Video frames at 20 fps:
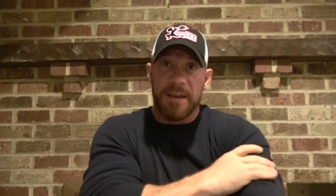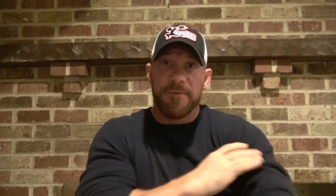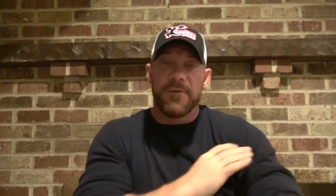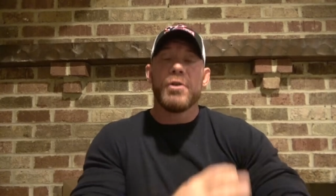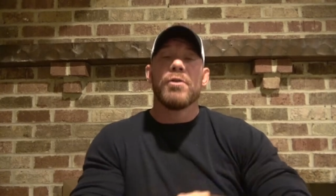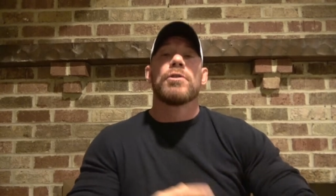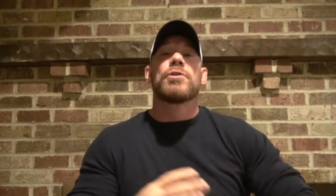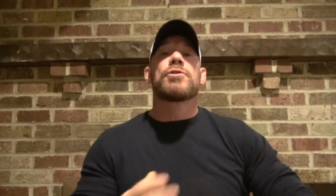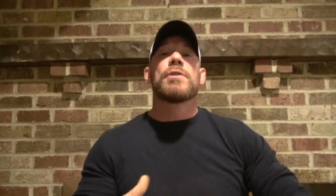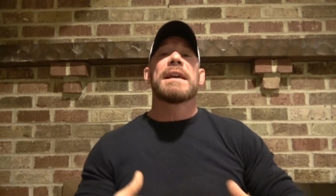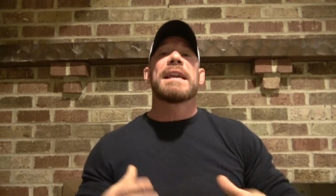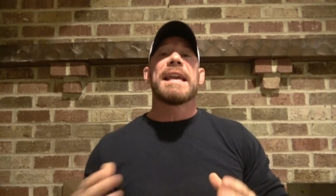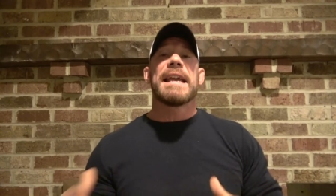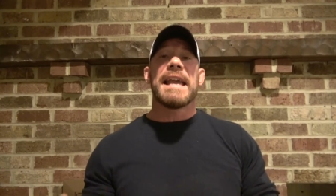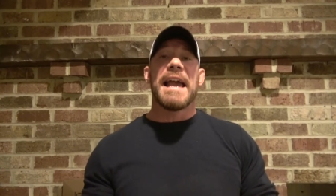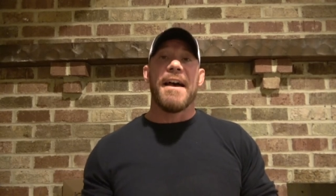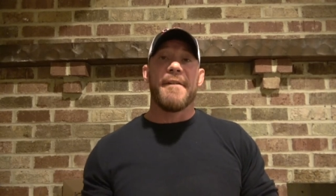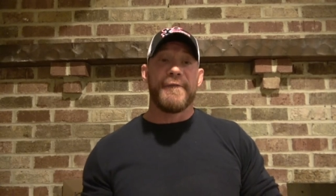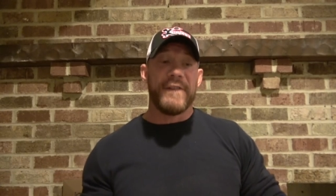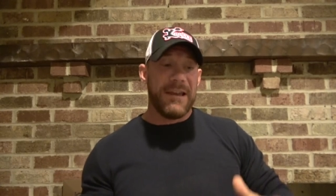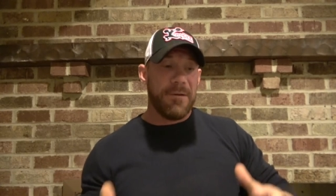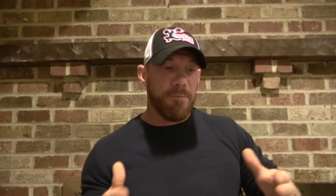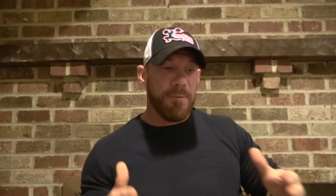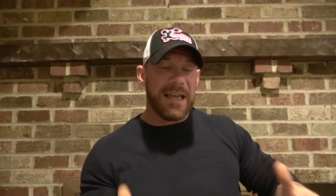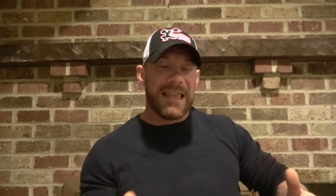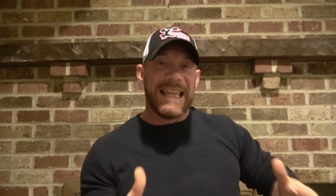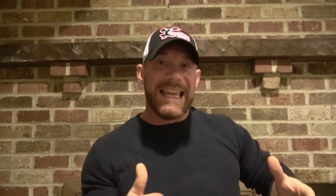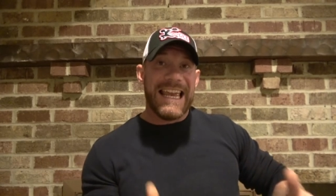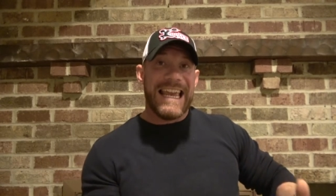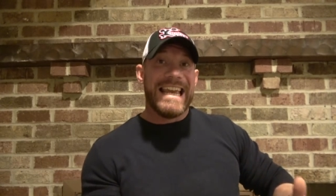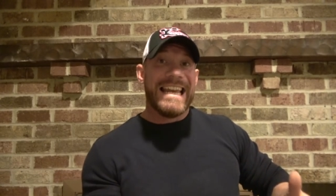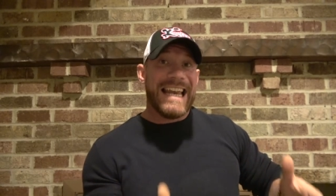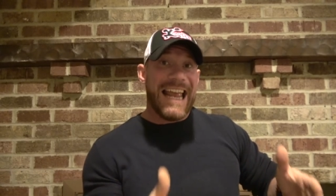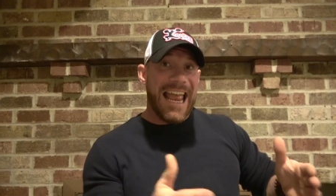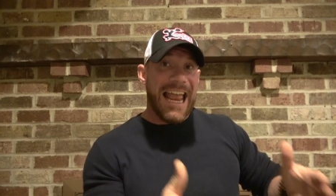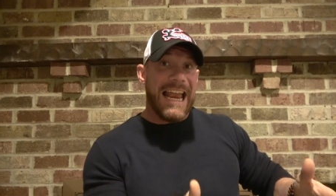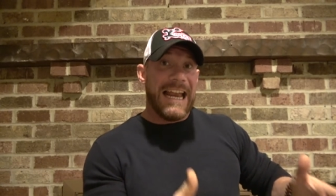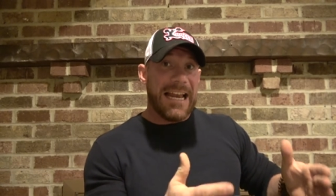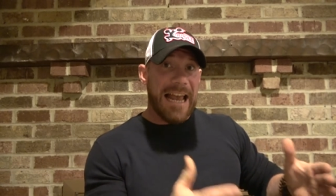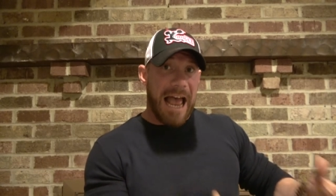if you're drinking caffeine
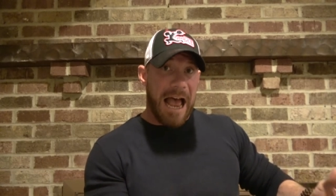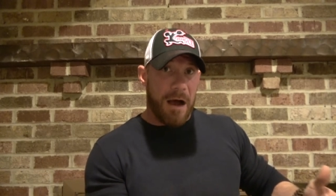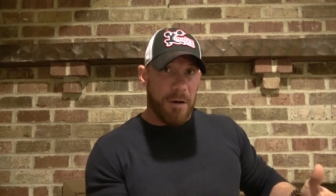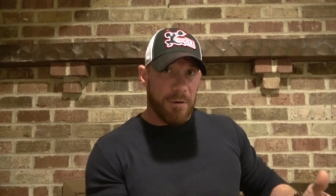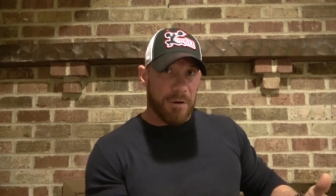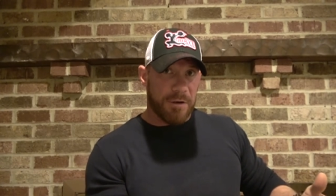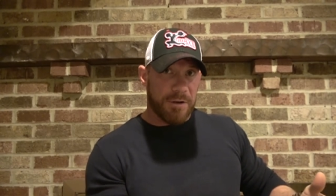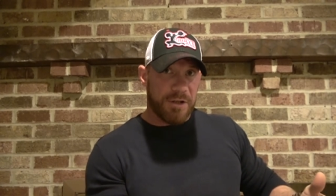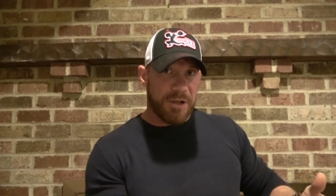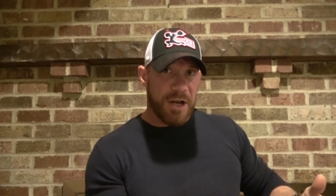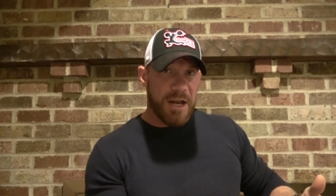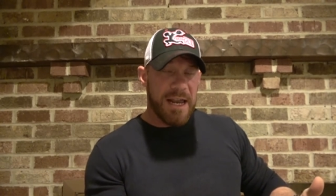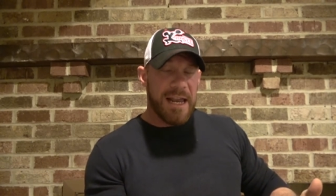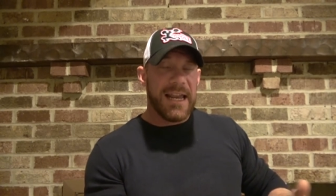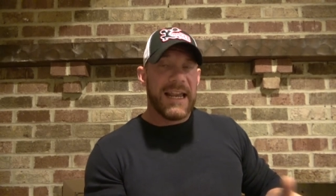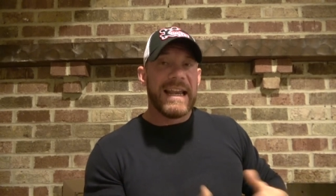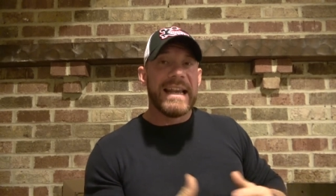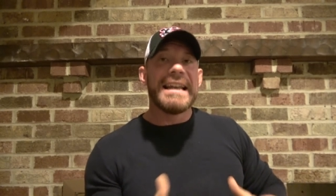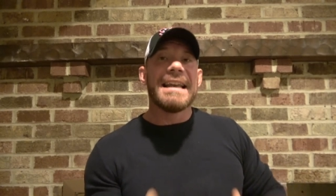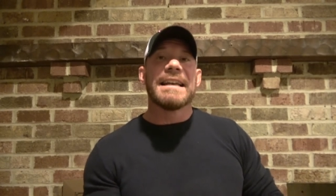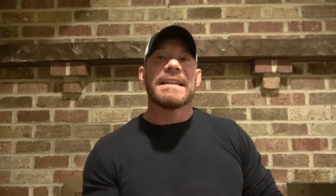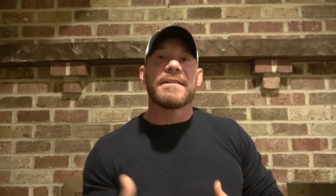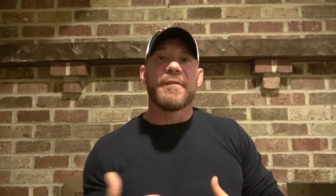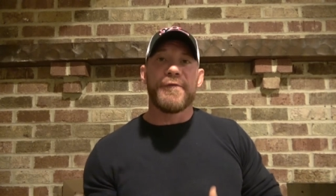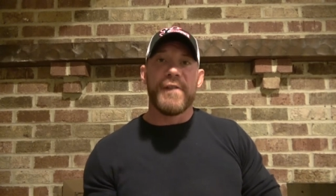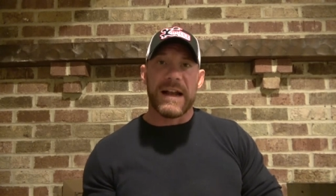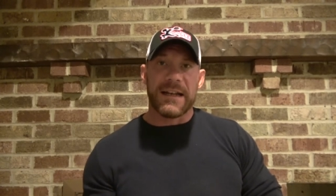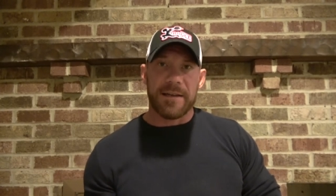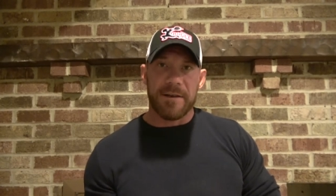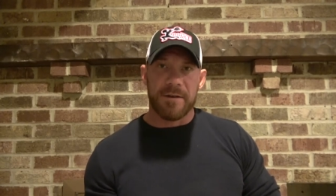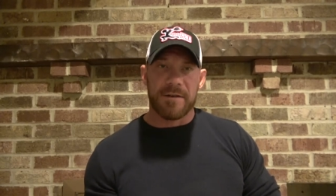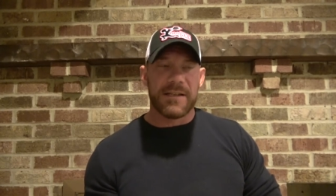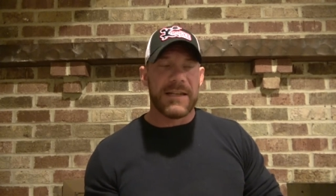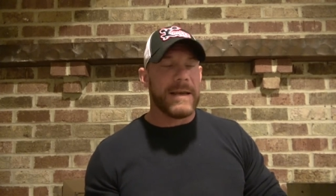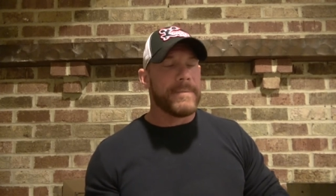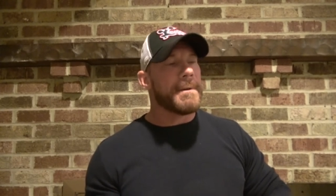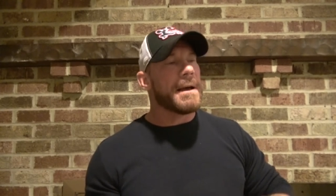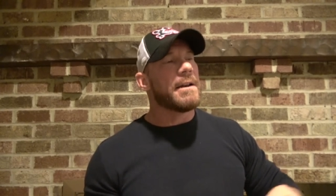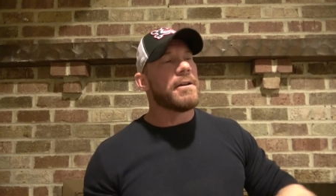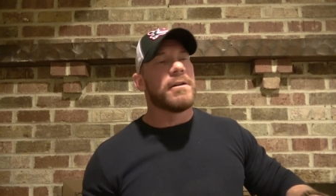within eight hours, it is affecting your
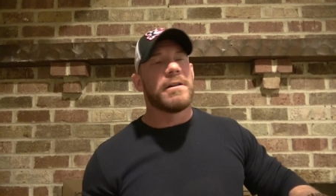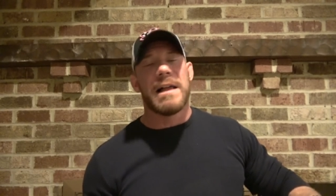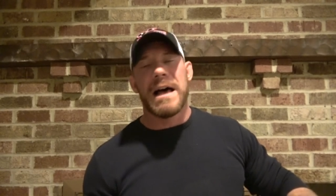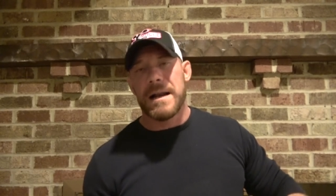sleep. I know a